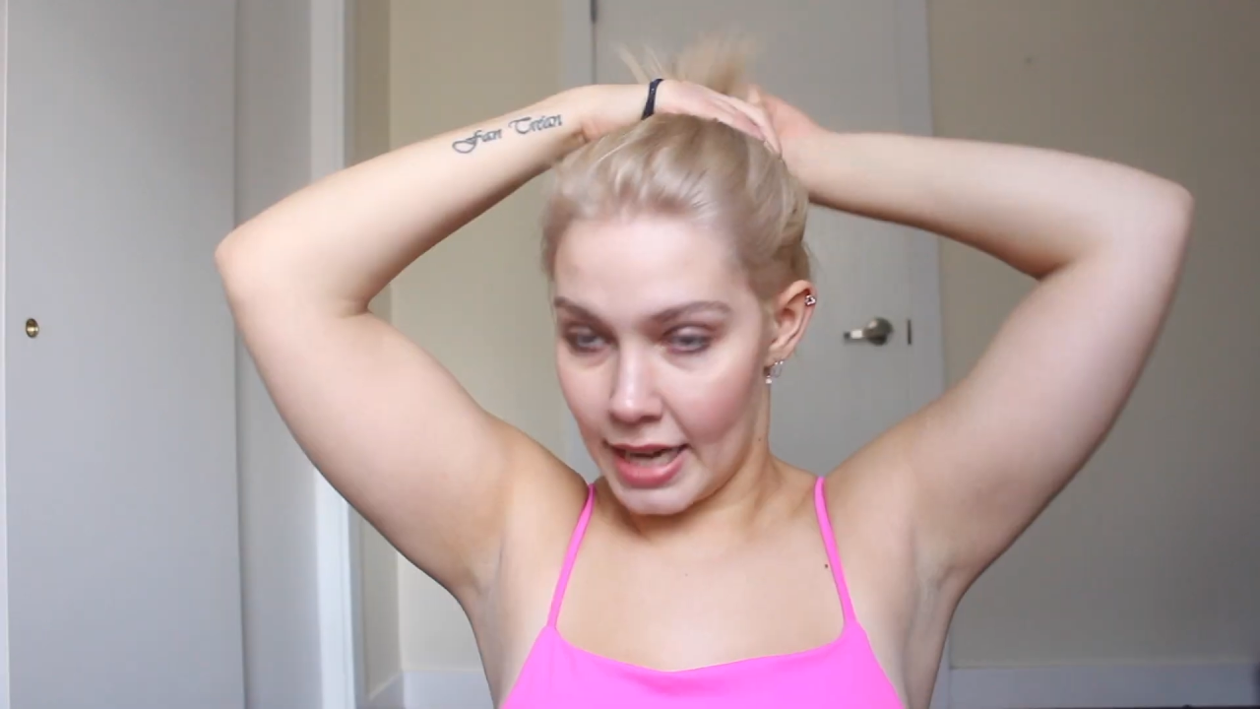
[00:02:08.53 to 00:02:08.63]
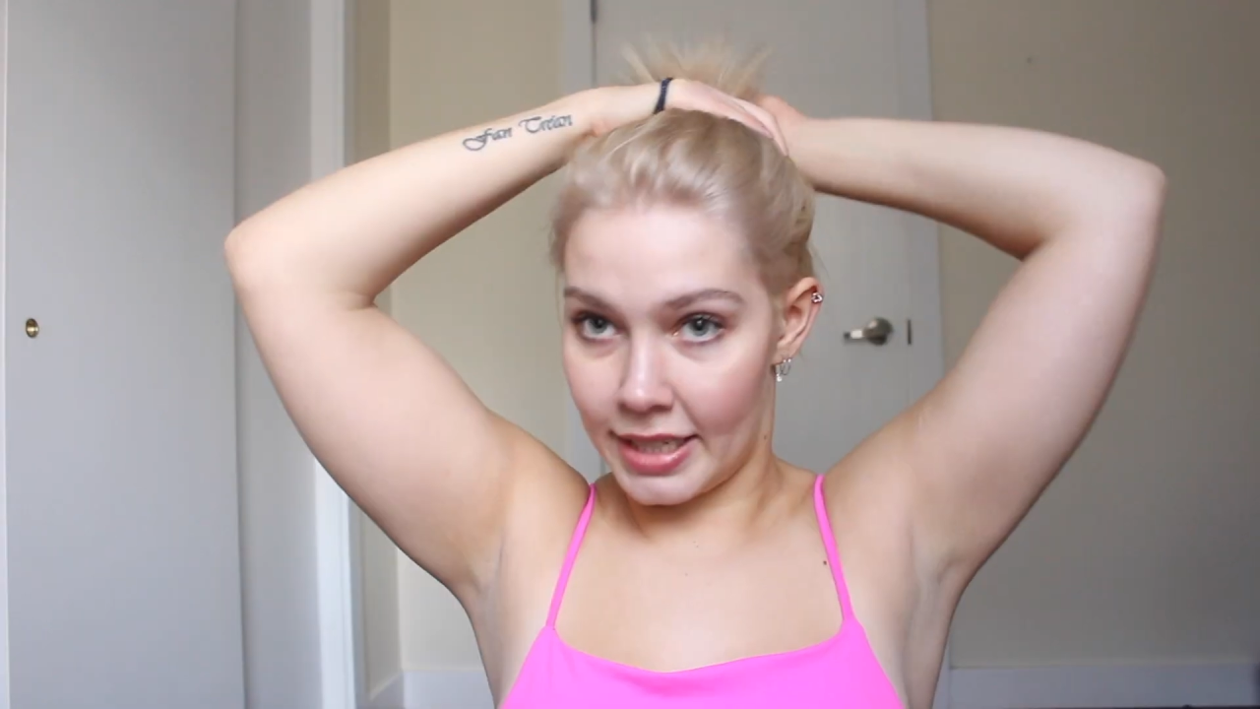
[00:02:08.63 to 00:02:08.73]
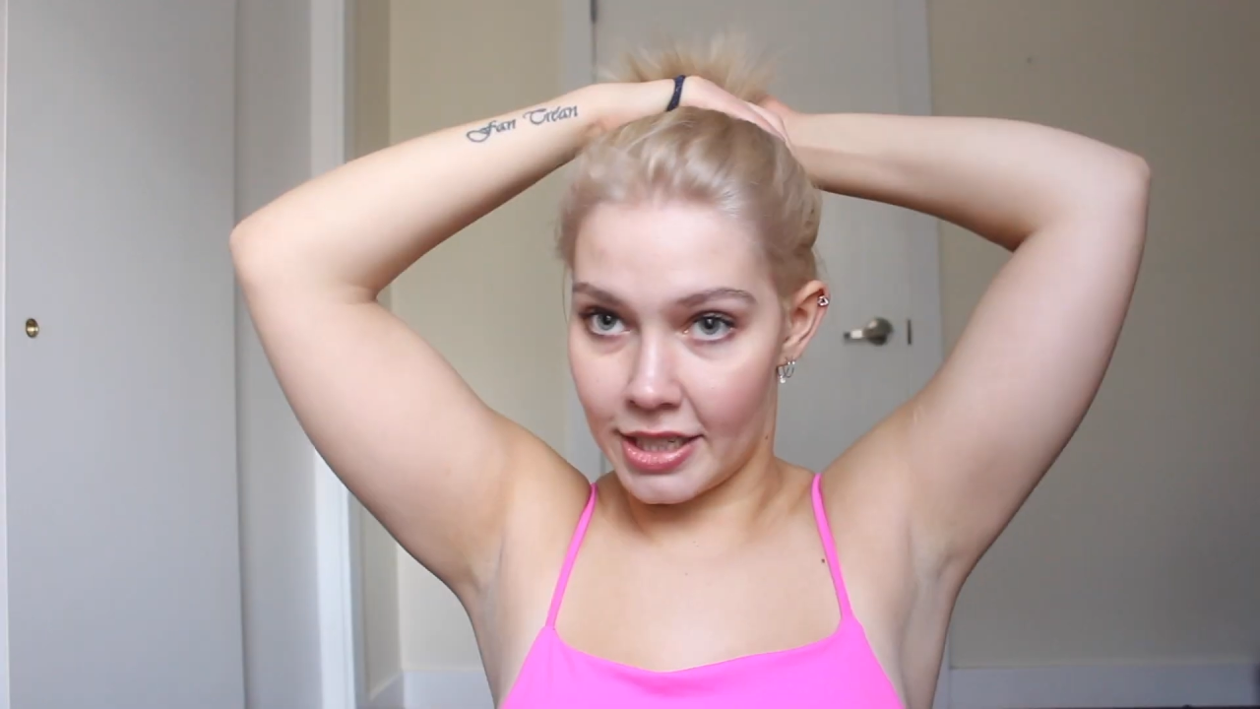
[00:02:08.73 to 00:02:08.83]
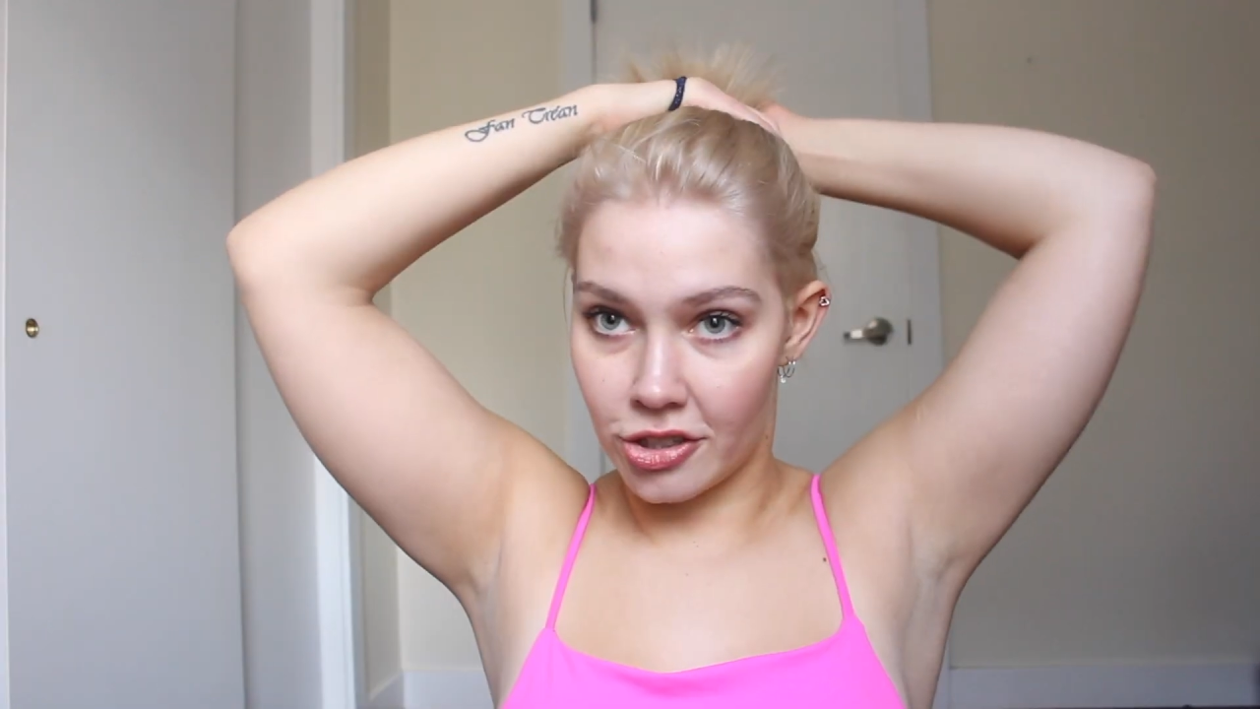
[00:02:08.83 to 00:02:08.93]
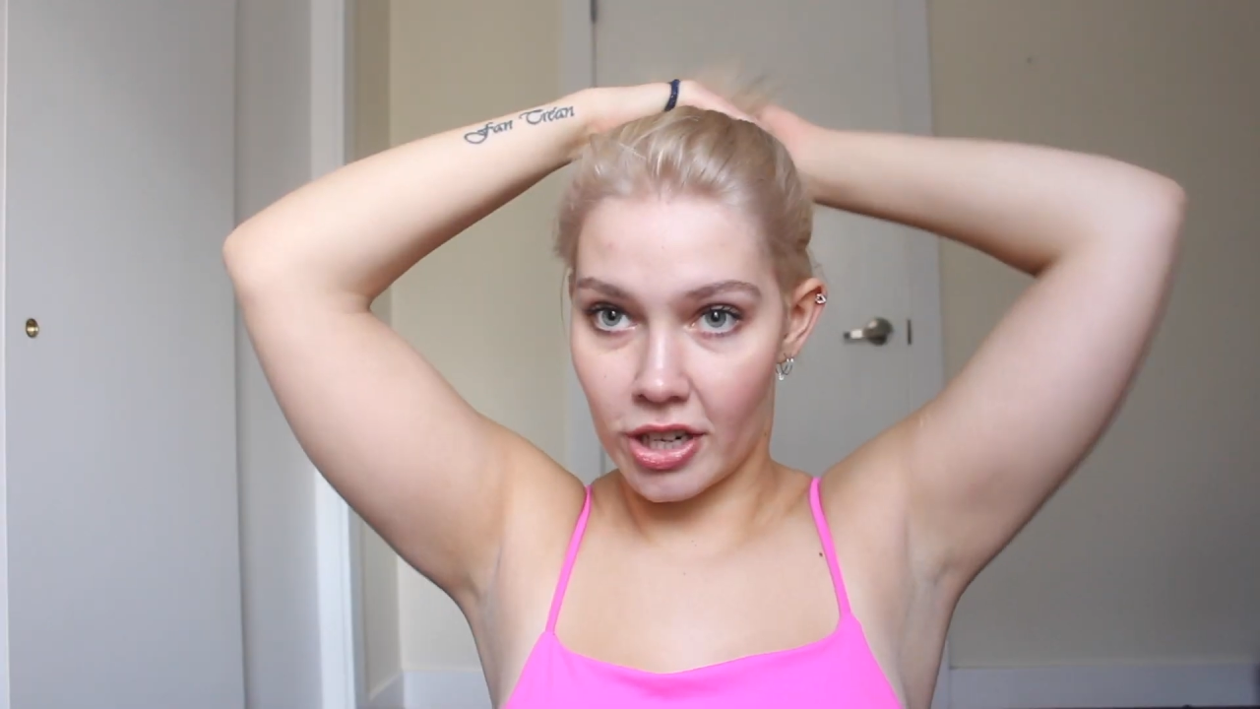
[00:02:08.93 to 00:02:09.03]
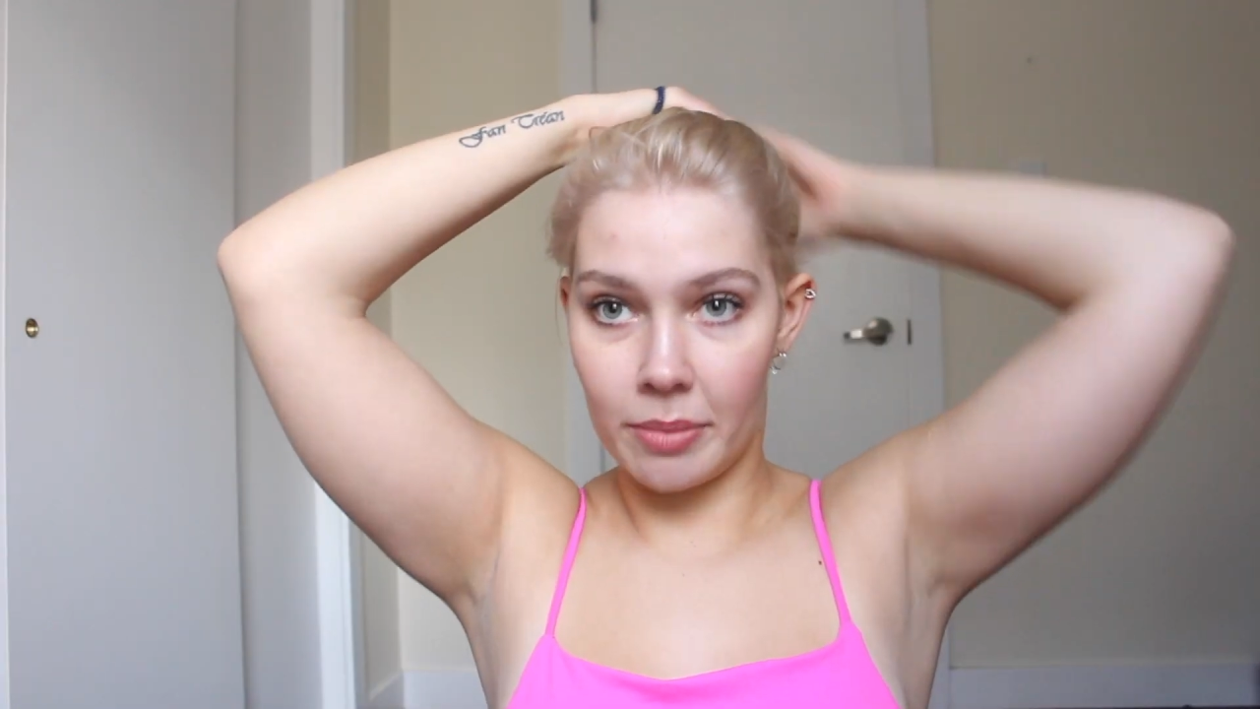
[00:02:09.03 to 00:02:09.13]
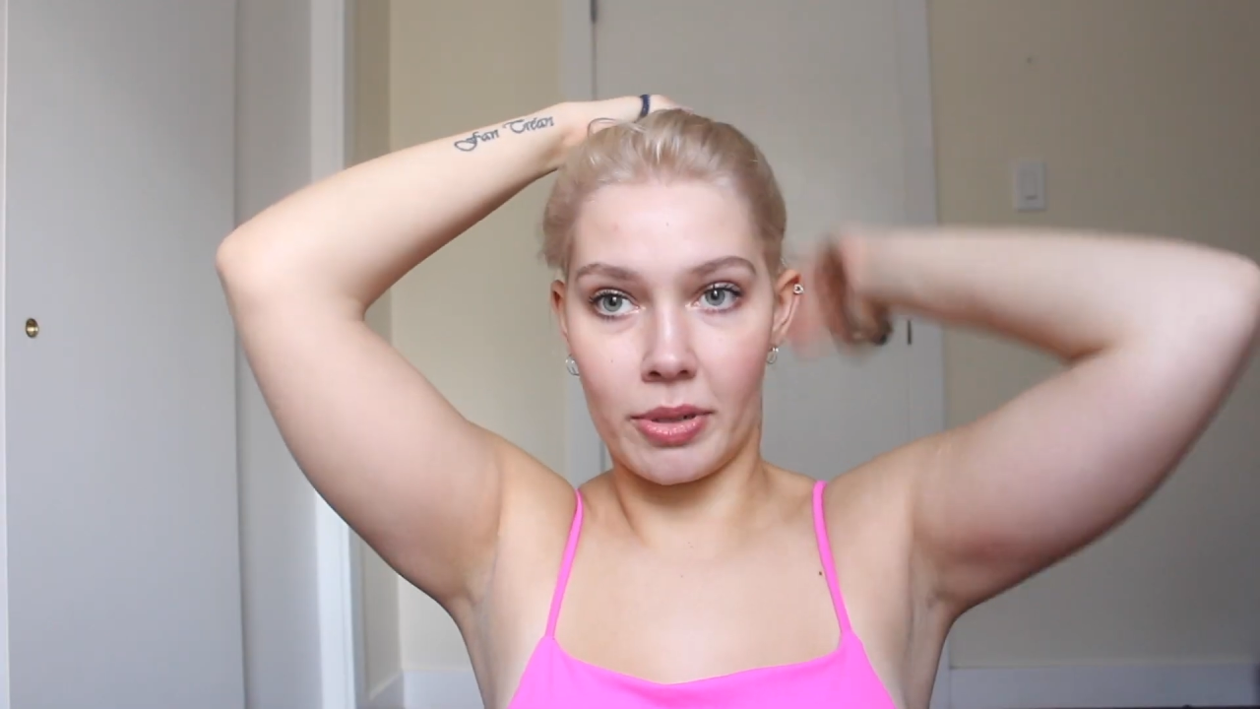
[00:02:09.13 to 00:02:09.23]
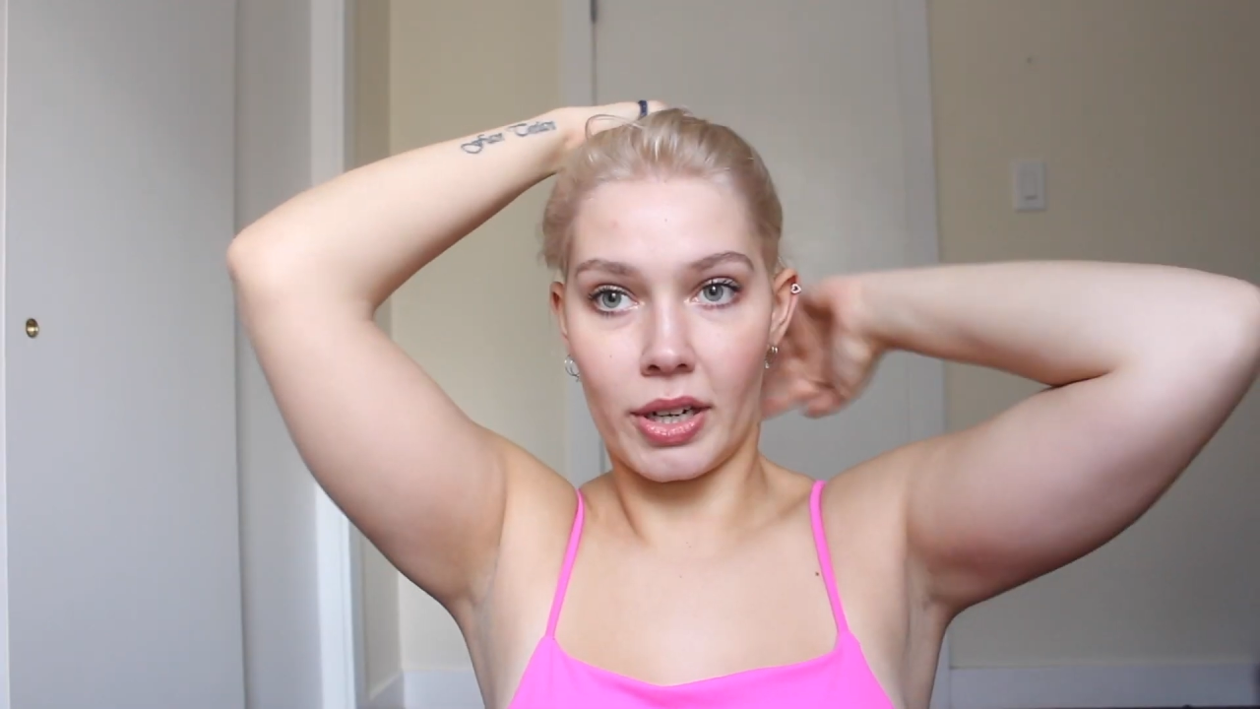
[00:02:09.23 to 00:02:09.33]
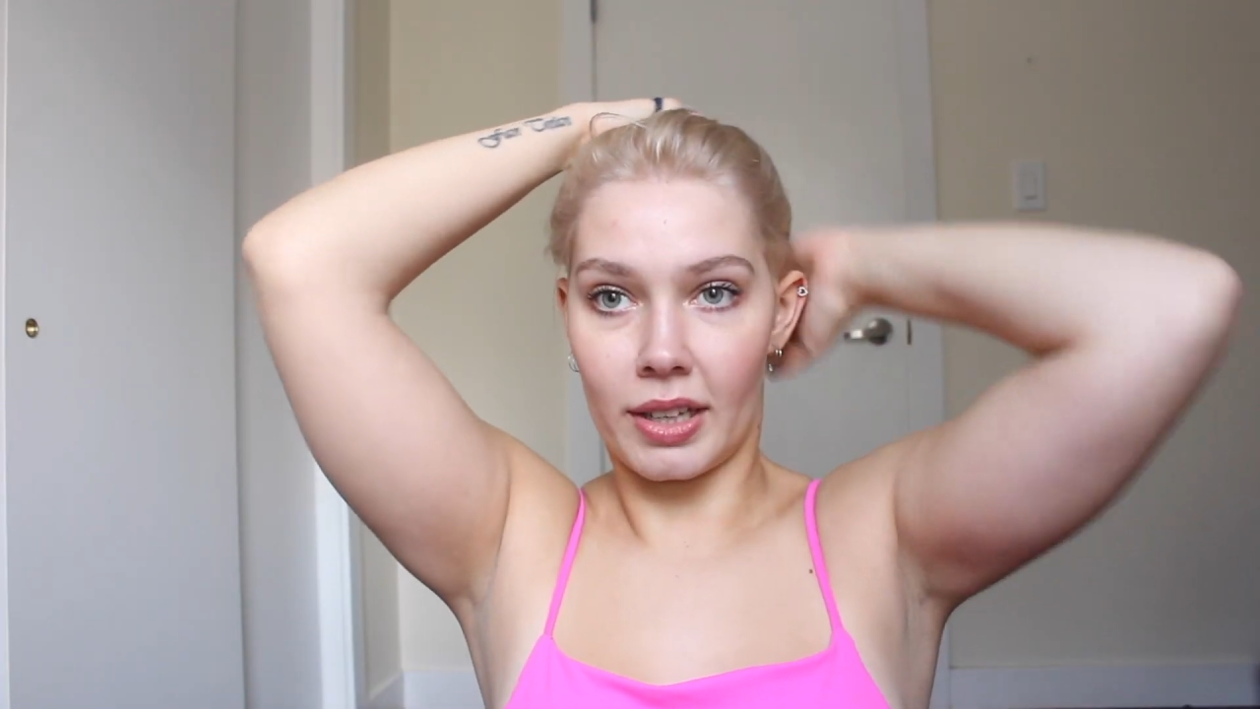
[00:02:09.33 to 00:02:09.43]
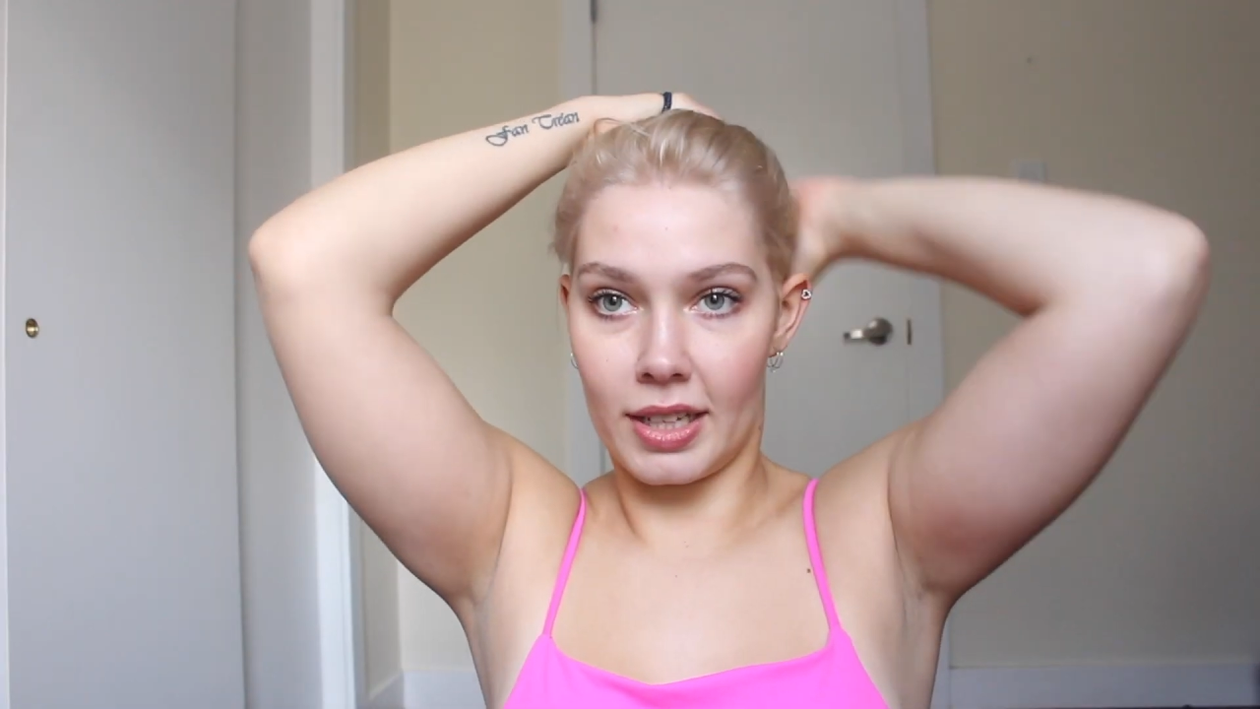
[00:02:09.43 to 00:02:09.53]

I did try putting